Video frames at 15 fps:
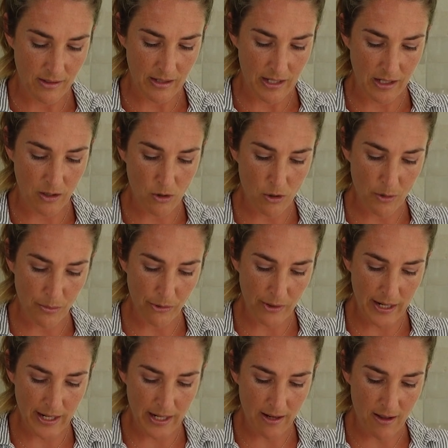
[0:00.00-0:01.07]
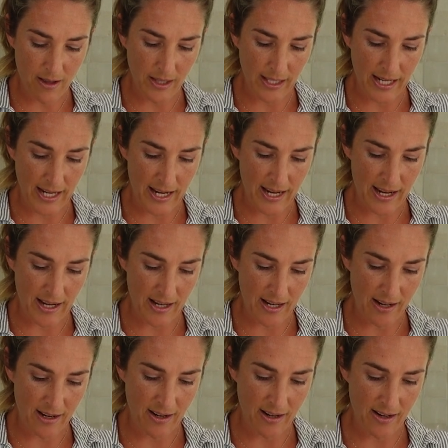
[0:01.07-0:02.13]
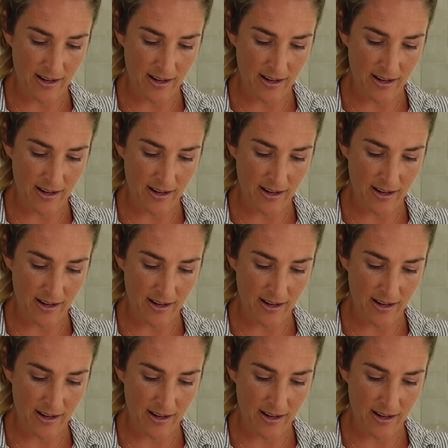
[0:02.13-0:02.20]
Incorporate it all in.